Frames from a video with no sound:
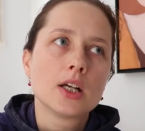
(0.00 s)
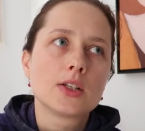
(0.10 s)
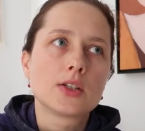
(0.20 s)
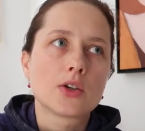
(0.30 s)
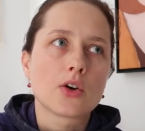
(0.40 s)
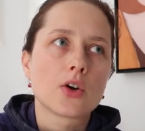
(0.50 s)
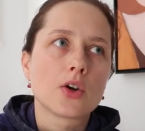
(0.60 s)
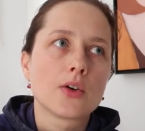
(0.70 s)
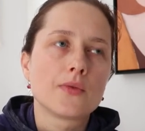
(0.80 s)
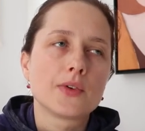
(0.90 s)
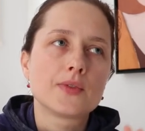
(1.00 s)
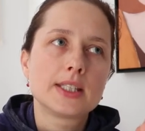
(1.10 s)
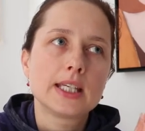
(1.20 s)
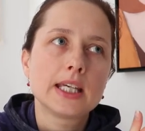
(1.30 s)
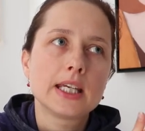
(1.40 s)
So
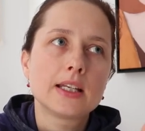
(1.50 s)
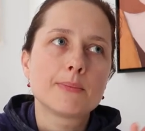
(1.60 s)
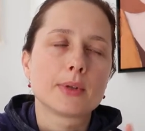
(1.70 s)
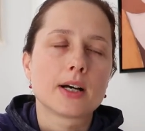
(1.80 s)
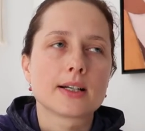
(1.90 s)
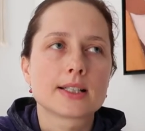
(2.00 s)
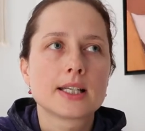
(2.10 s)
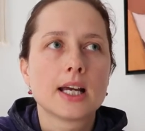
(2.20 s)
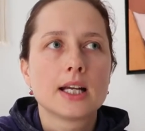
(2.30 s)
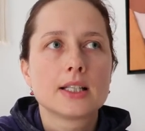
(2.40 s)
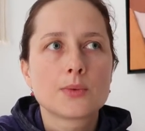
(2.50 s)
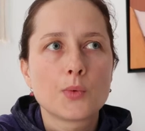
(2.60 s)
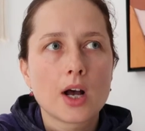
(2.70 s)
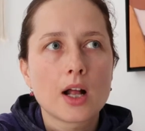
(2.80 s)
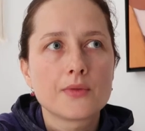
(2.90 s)
15 plus
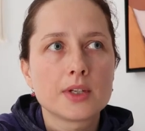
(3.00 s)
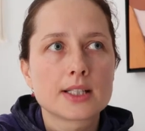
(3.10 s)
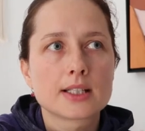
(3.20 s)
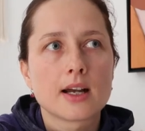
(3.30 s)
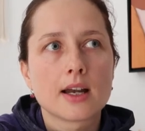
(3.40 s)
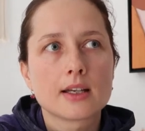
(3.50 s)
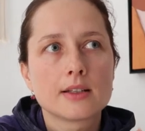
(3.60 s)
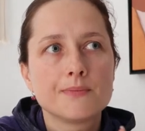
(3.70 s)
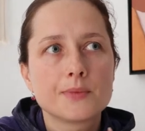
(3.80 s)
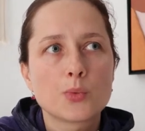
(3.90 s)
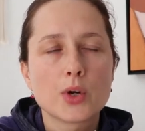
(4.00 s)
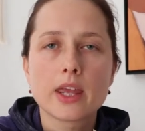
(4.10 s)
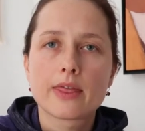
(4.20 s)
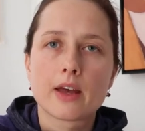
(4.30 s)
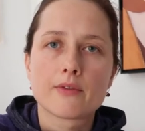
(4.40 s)
12, it's like
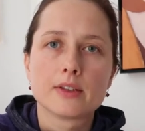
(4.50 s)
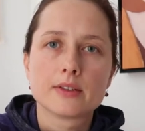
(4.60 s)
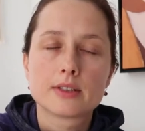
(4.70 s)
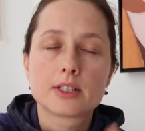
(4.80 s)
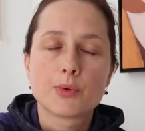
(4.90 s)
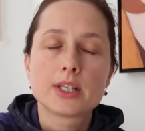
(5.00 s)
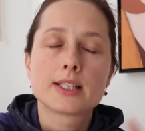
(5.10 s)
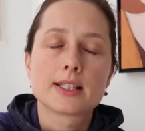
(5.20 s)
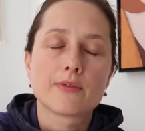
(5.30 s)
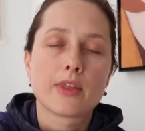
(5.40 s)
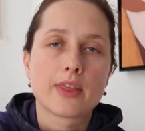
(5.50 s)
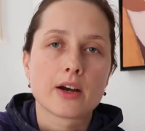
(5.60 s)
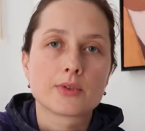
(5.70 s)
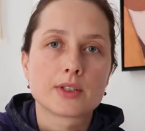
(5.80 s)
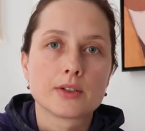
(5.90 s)
27,000,
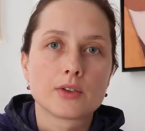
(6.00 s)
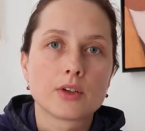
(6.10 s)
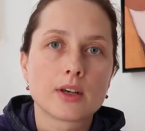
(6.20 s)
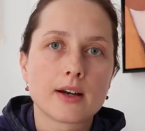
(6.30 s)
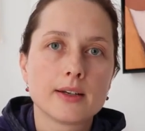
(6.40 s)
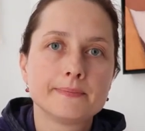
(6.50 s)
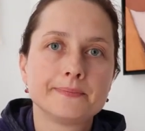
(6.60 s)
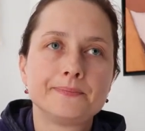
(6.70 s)
27, okay?